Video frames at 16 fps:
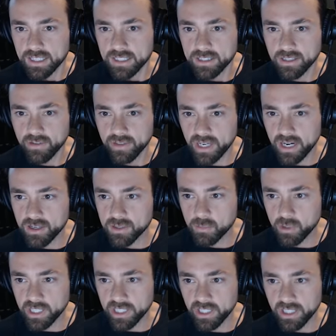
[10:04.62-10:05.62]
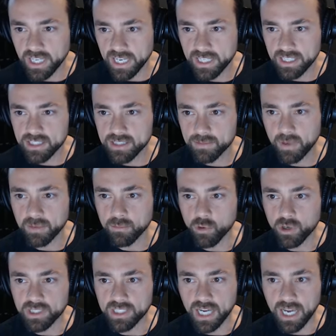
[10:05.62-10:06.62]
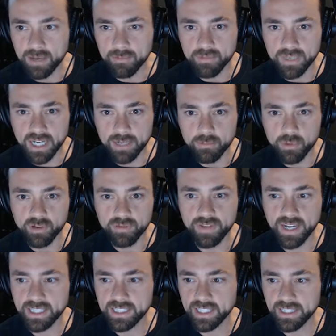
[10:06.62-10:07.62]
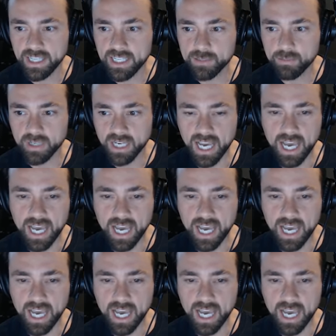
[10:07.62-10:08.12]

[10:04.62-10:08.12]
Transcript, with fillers: So there's pretty good. I could spend more time uh, perfecting this, but